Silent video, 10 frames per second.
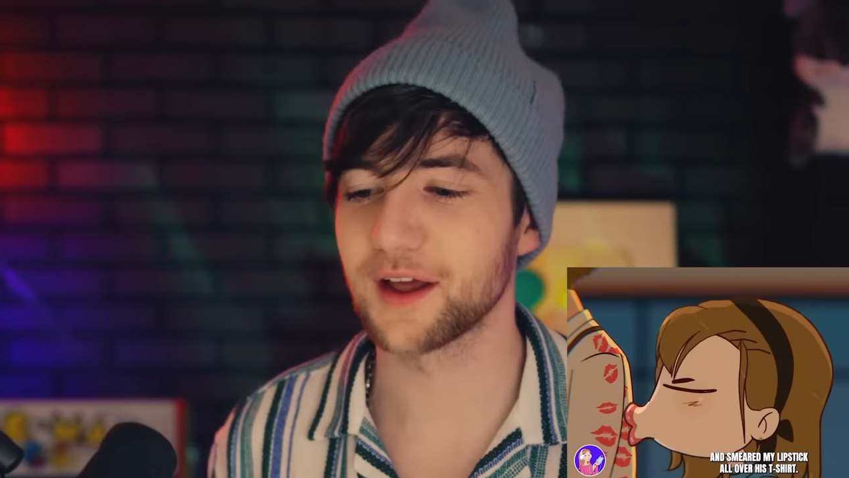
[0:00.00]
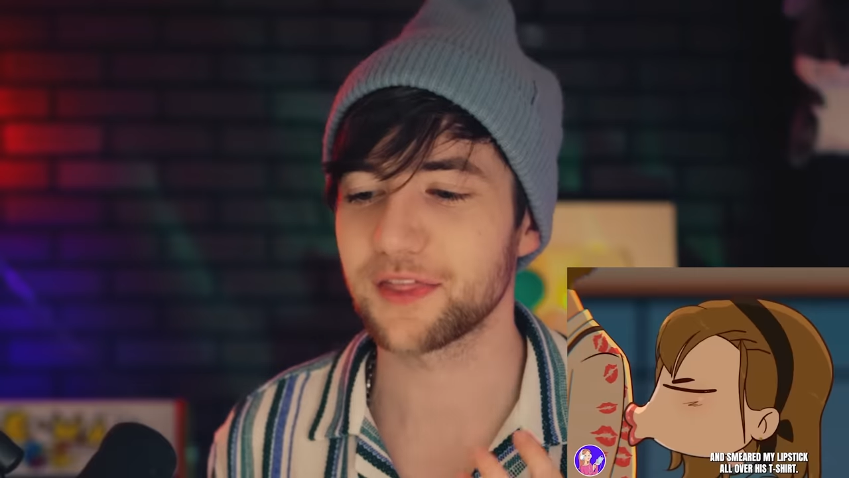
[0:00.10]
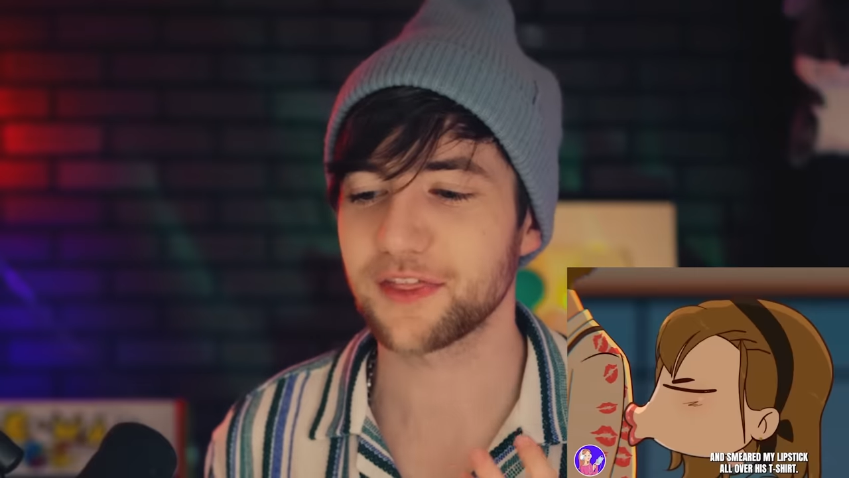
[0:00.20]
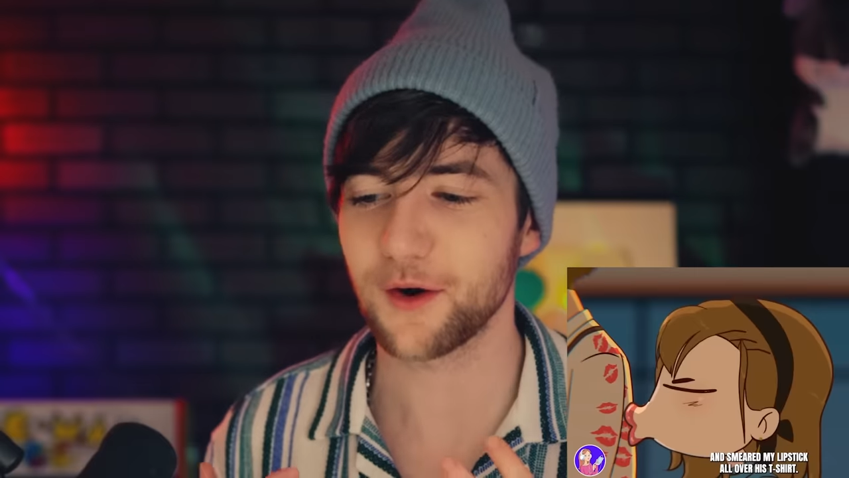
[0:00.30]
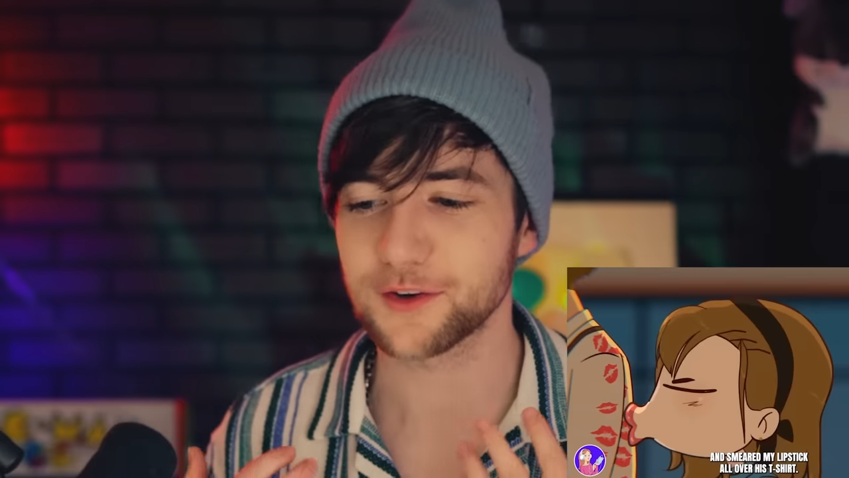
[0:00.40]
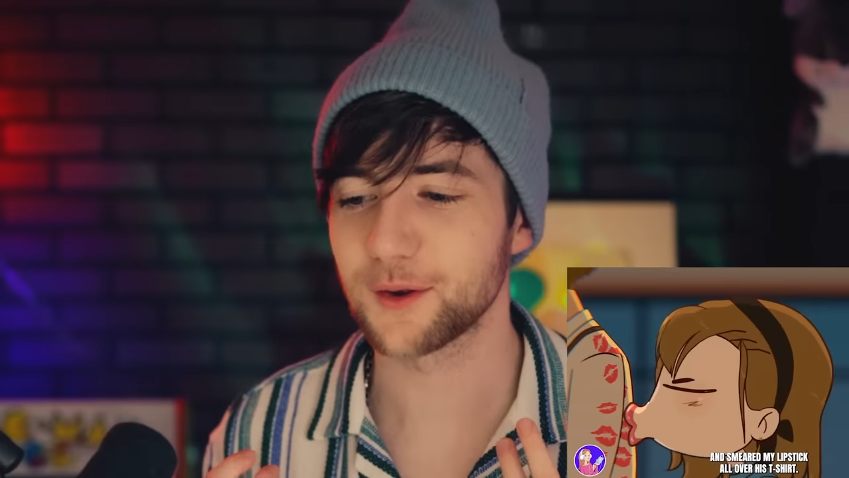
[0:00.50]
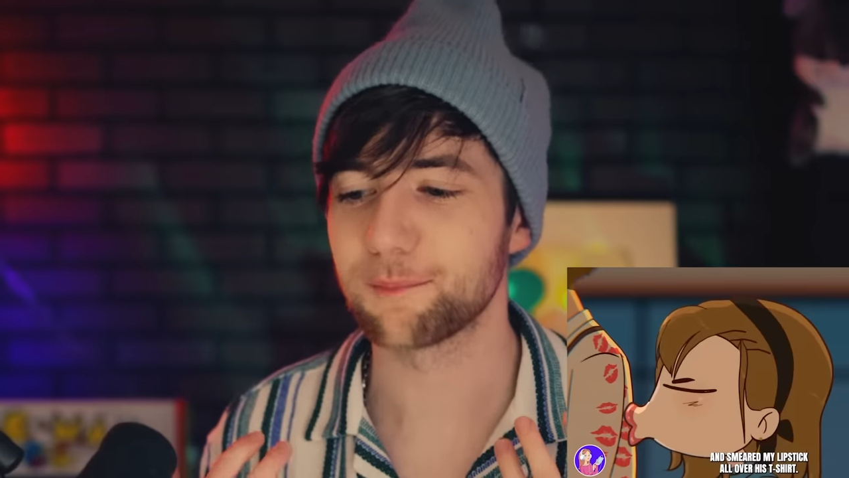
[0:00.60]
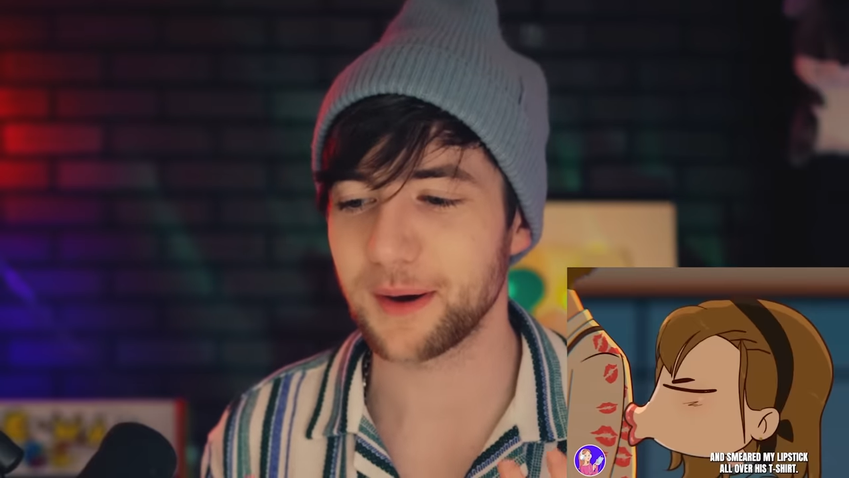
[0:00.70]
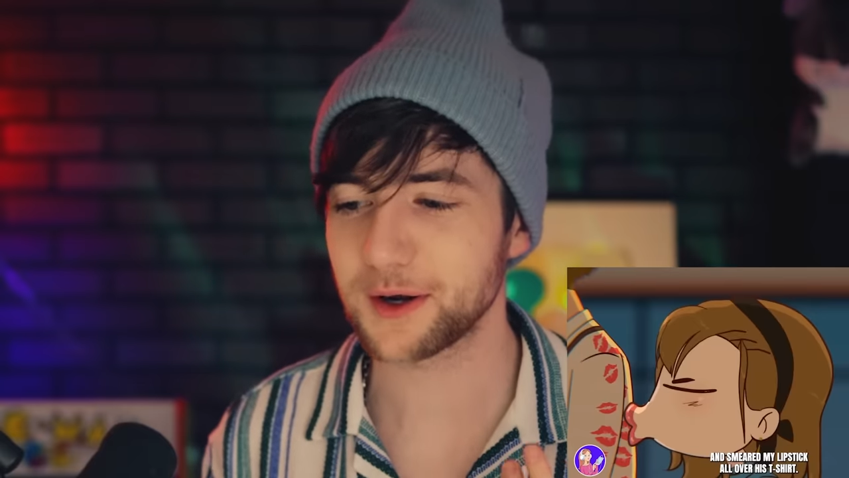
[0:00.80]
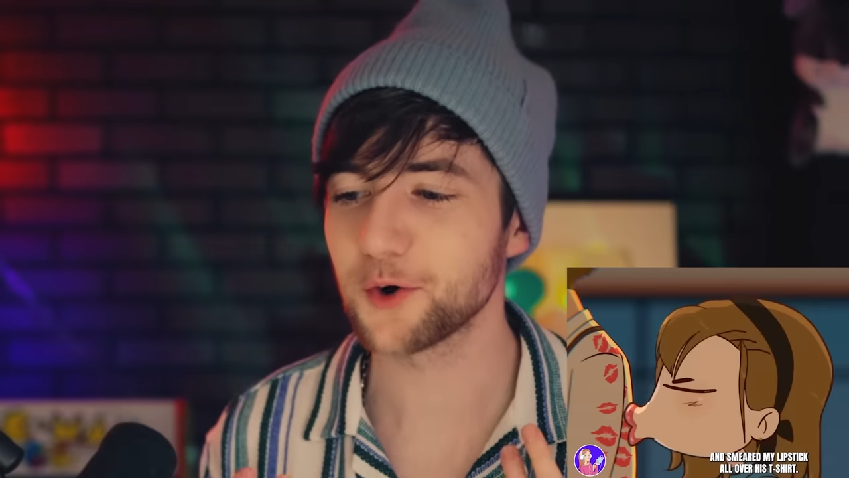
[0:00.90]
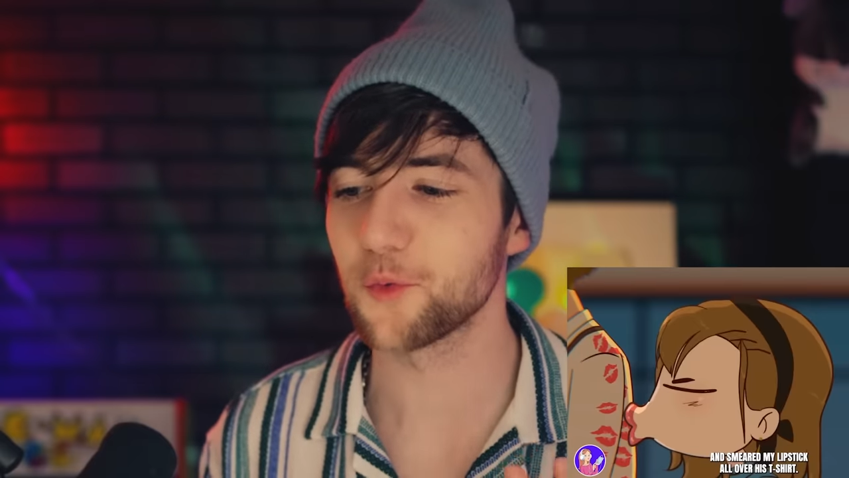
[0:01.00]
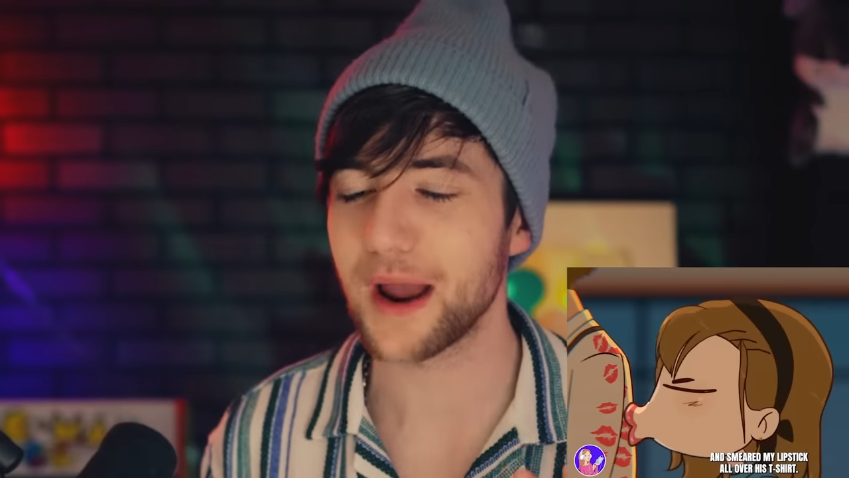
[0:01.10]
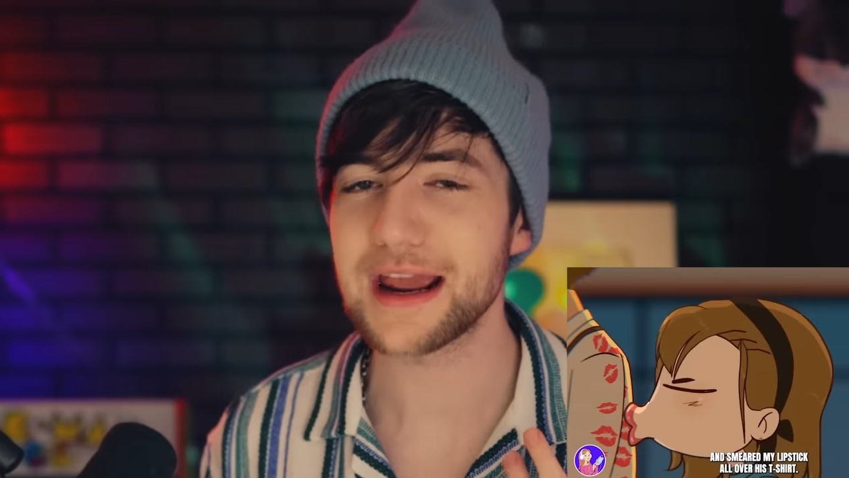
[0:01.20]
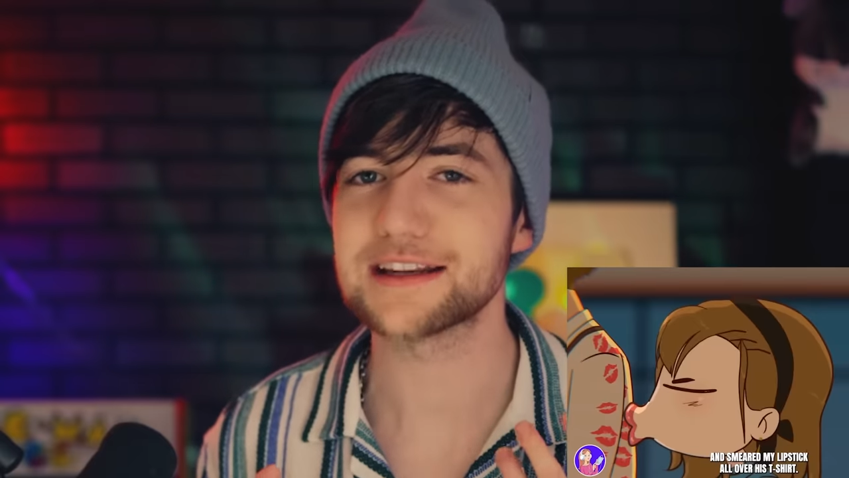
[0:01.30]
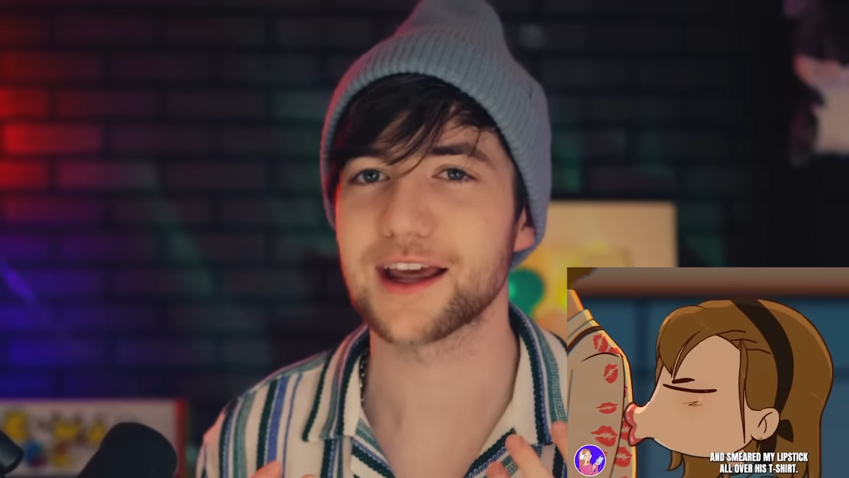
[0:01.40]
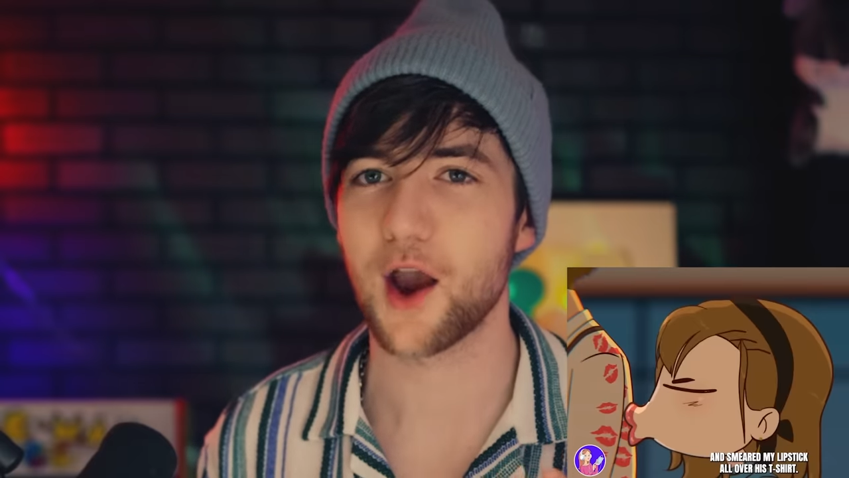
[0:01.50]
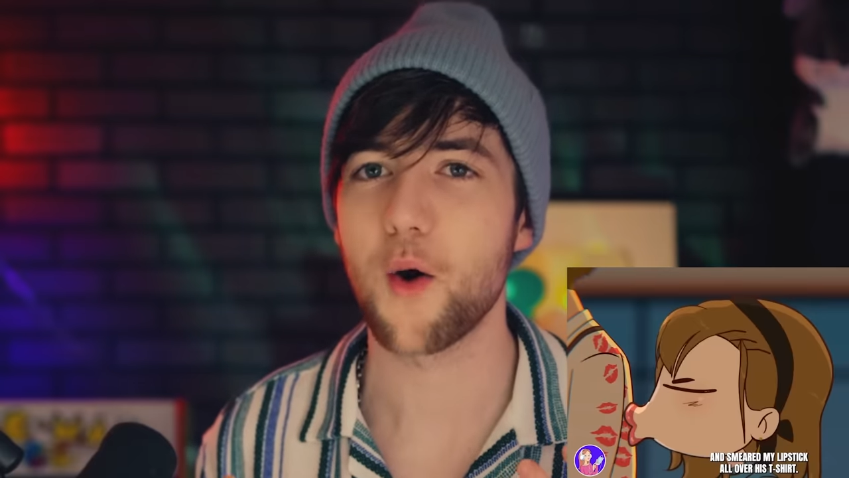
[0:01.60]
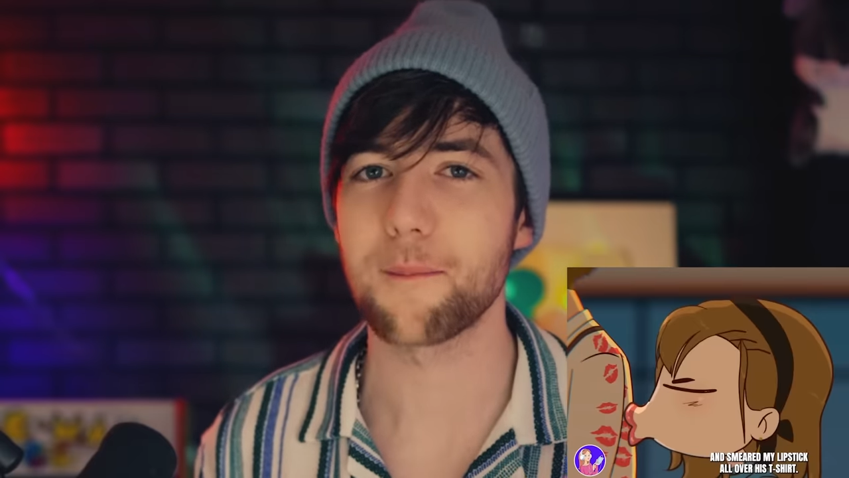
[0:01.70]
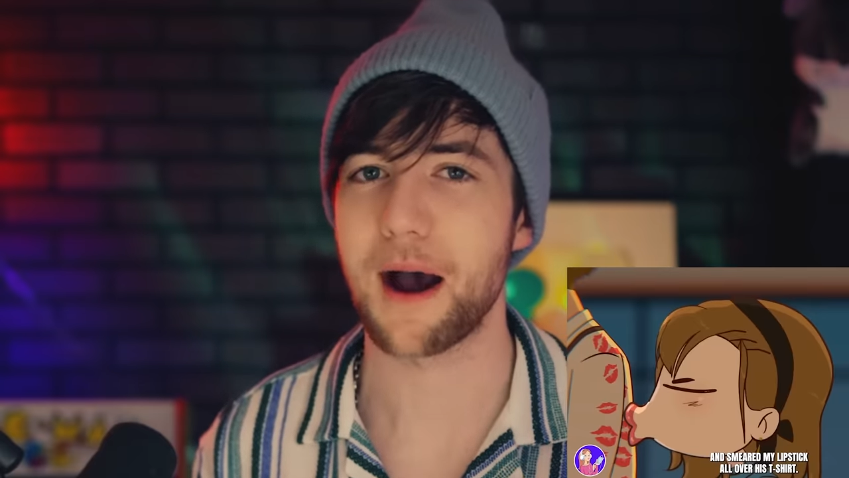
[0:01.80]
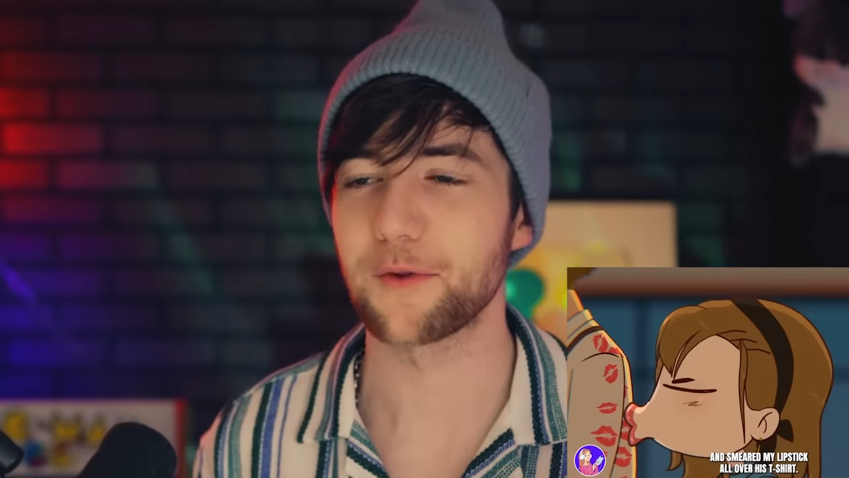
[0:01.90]
that, that there is a better way to
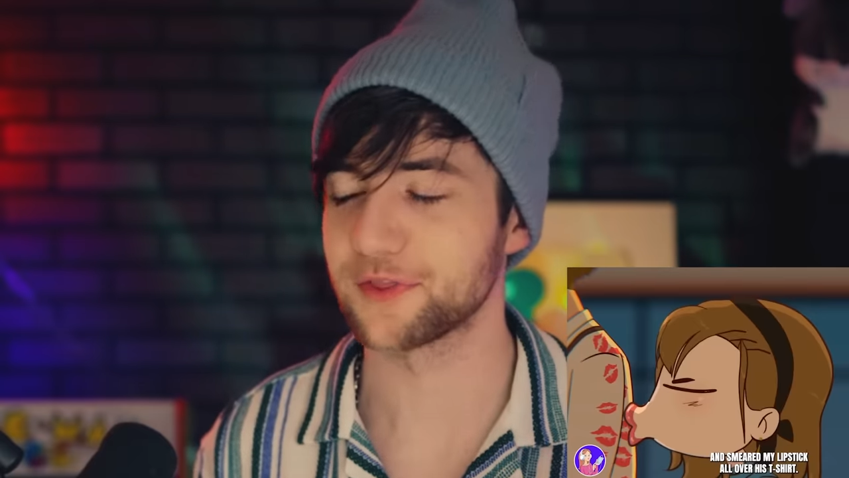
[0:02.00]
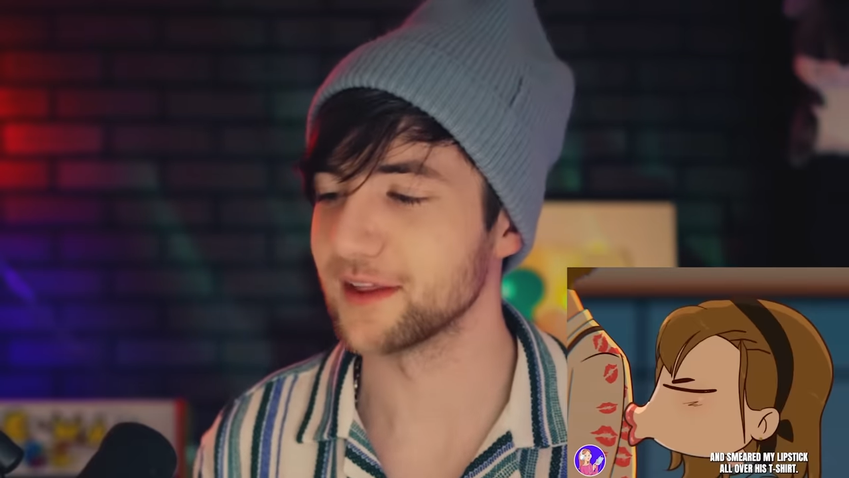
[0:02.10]
go about